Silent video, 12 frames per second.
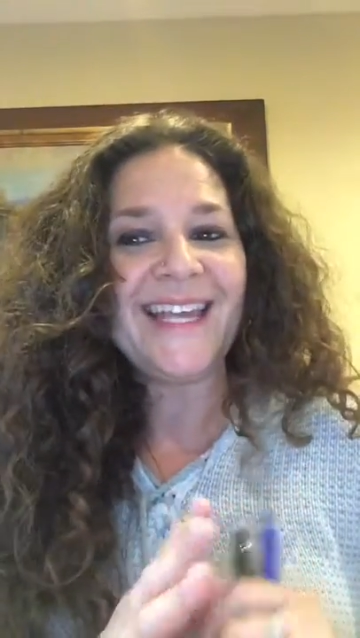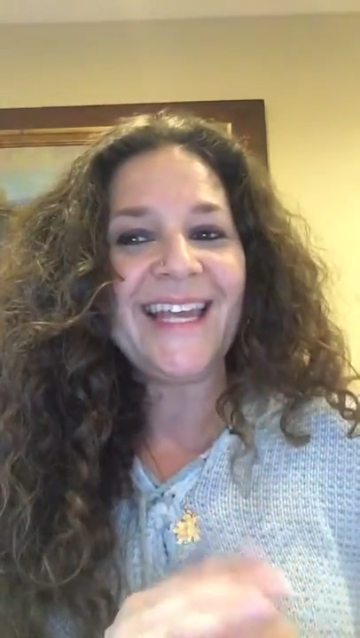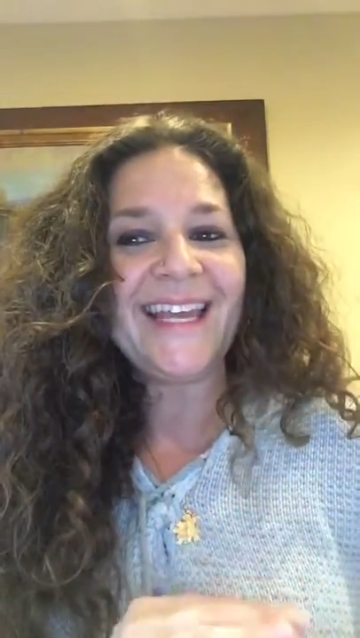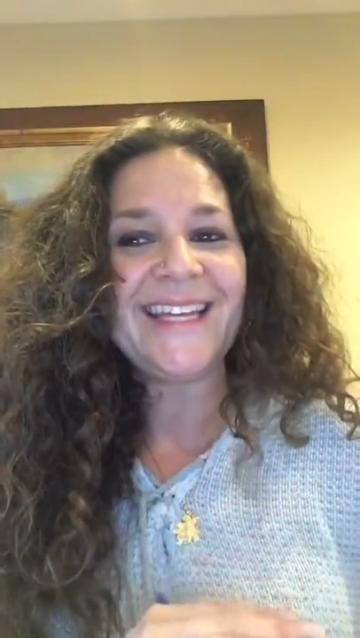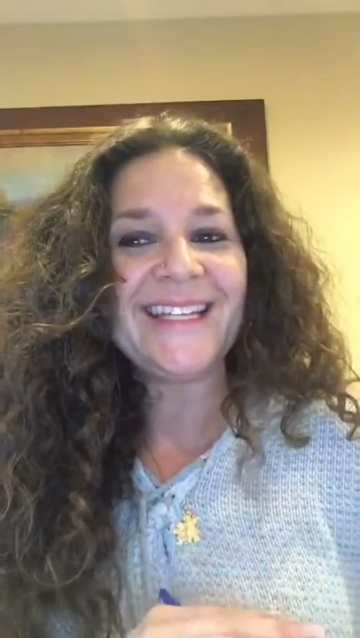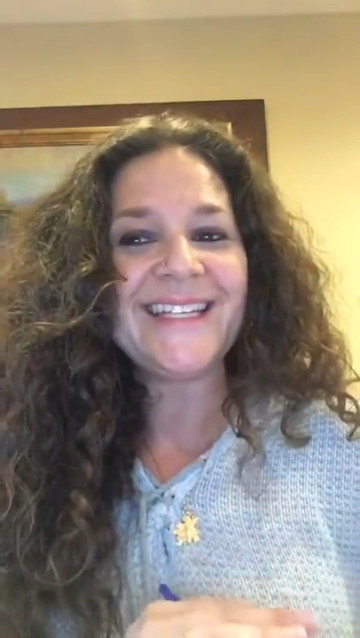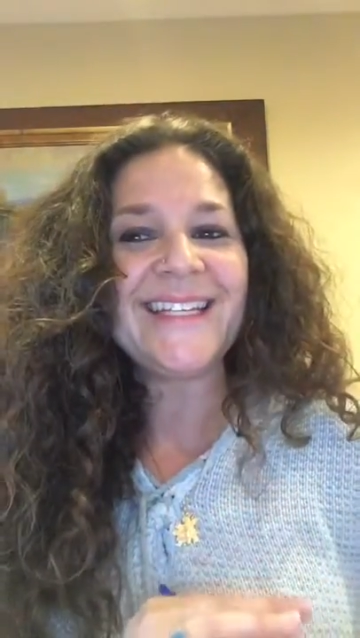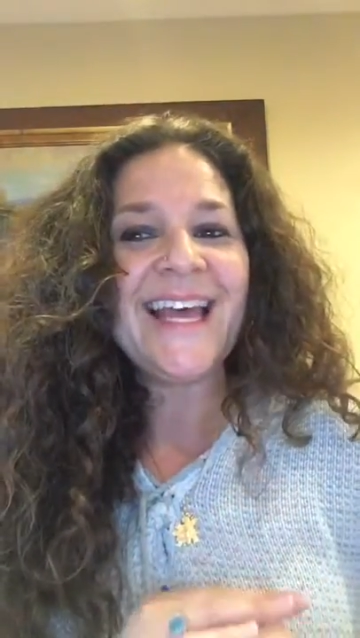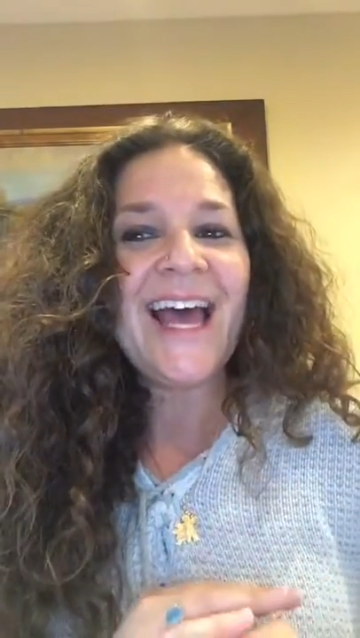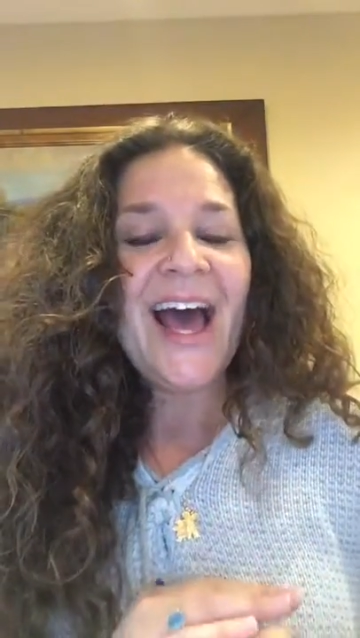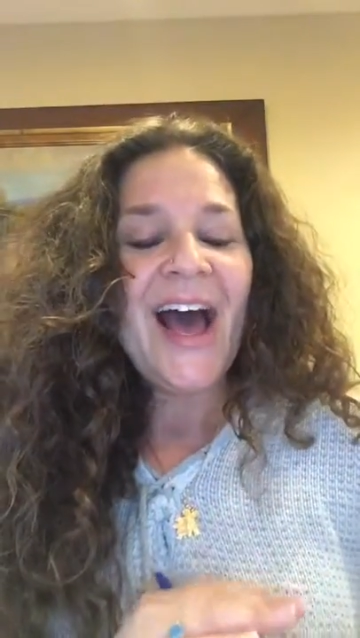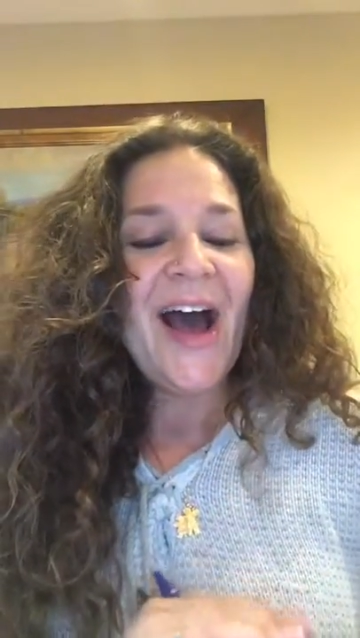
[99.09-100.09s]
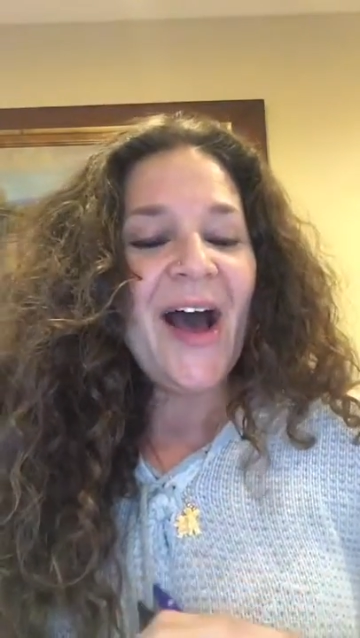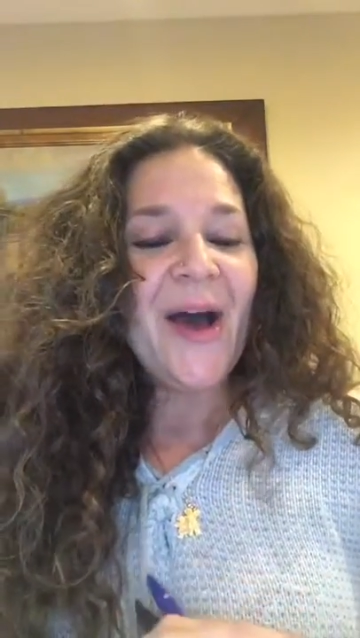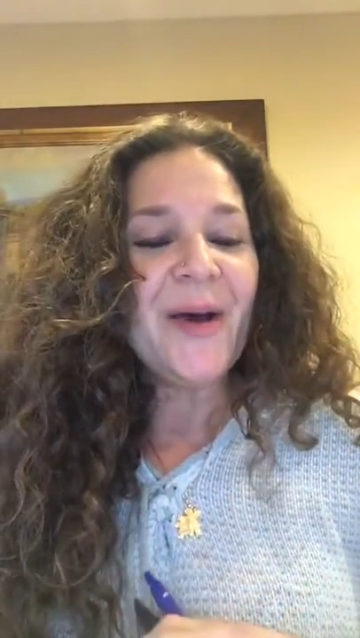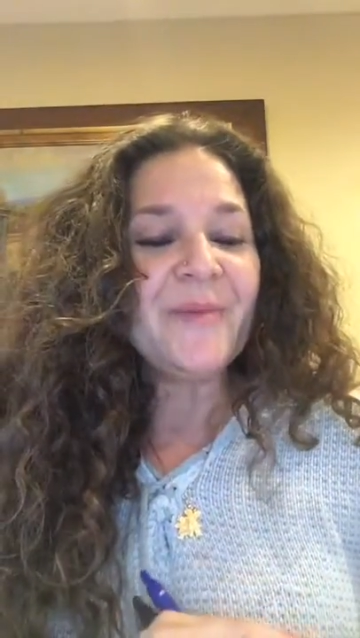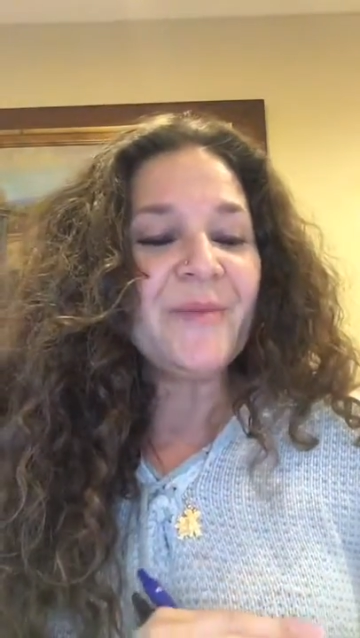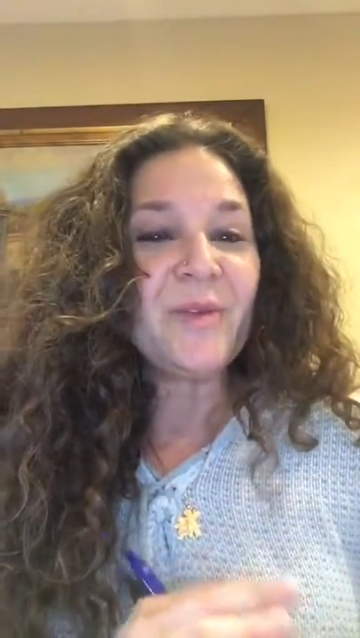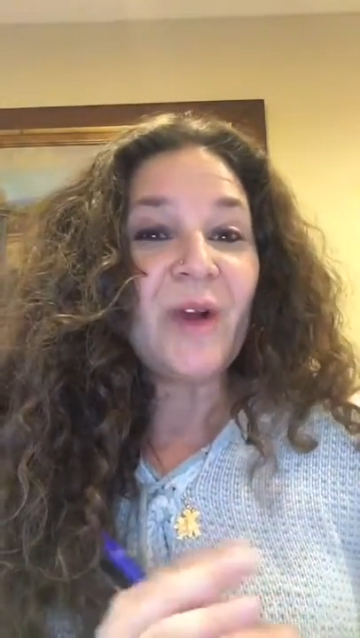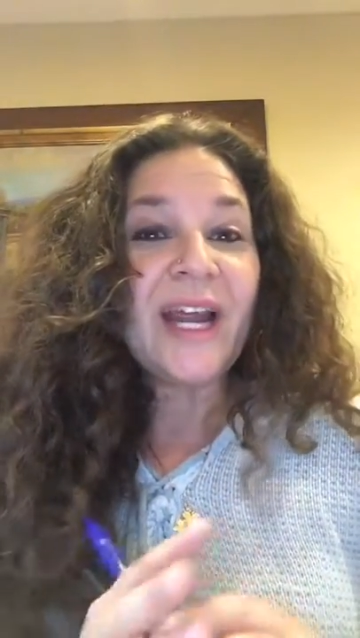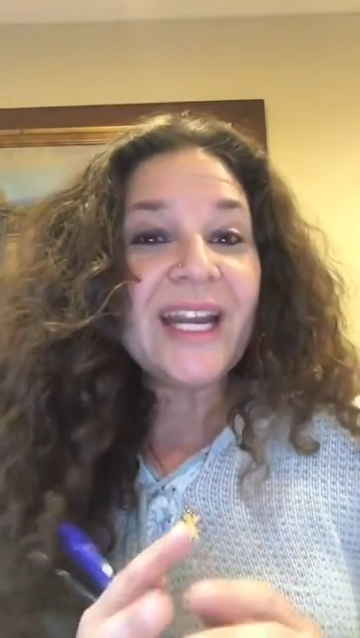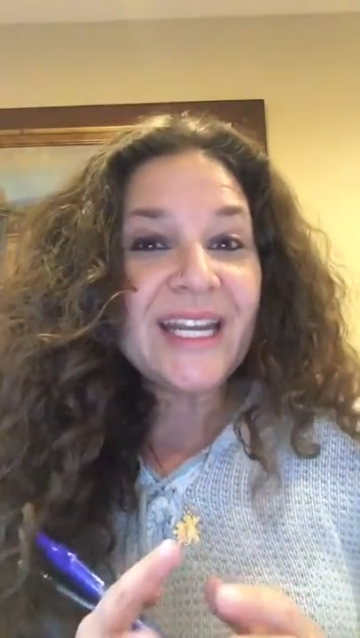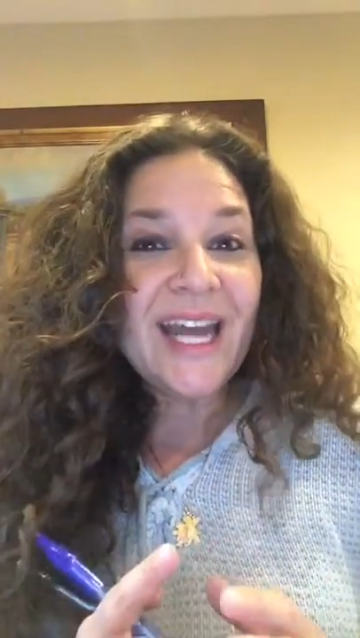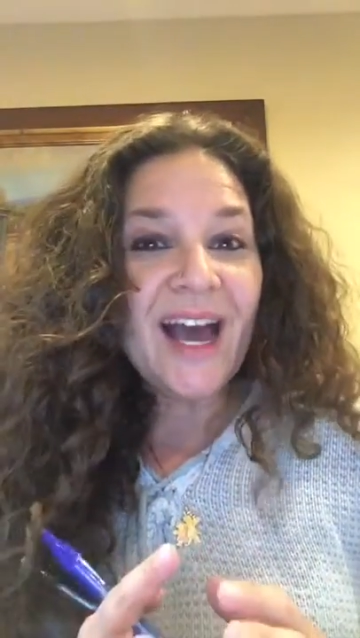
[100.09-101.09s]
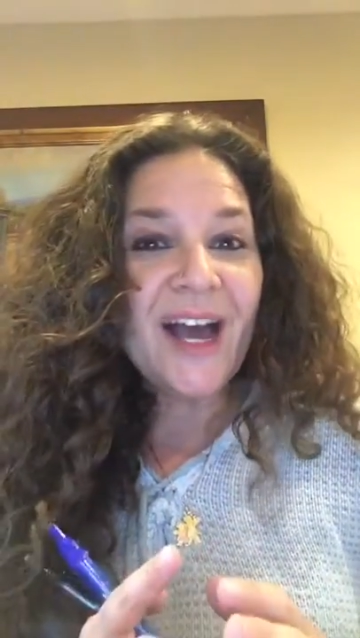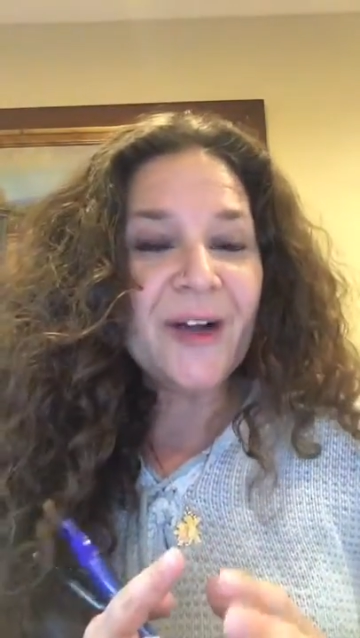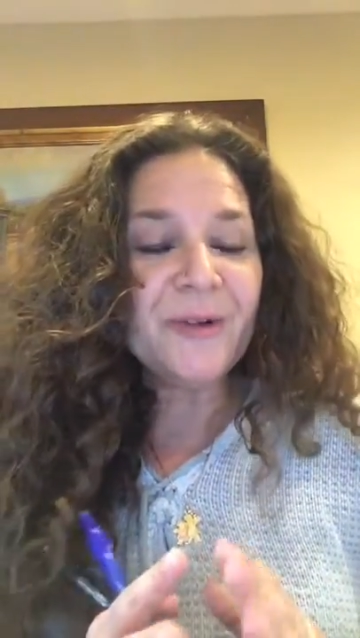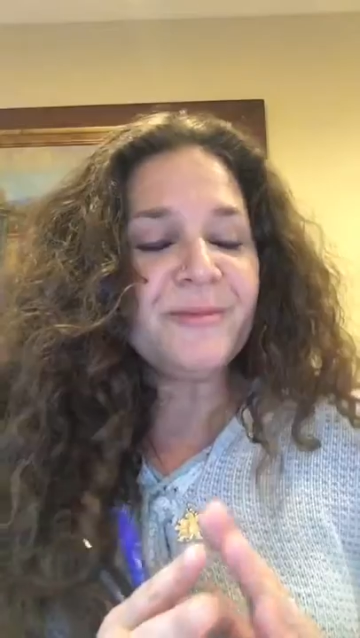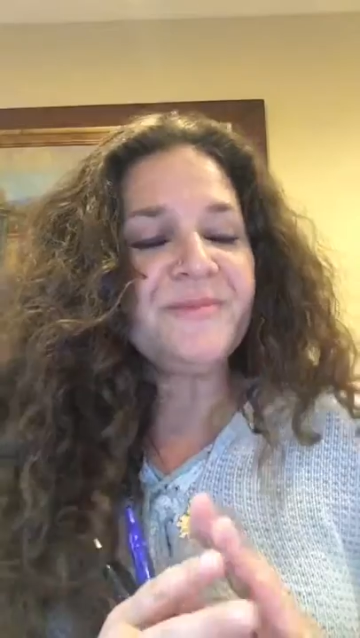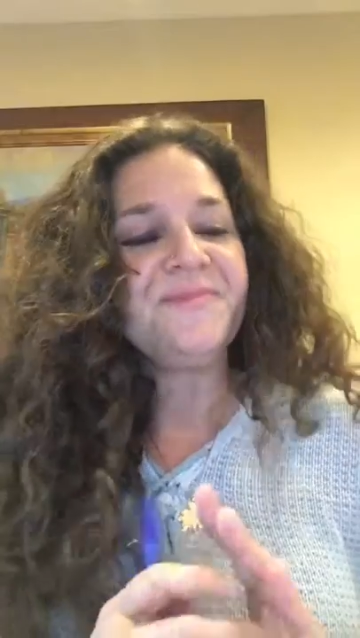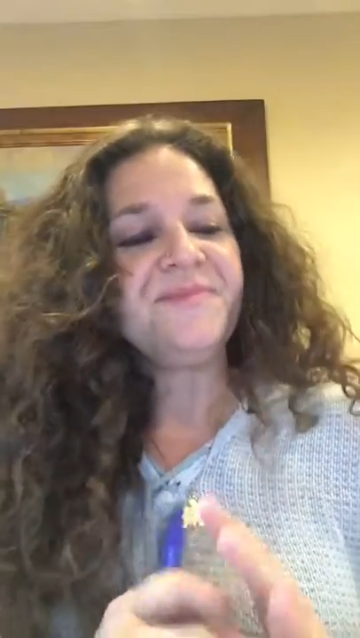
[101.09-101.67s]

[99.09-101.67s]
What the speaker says: And right now,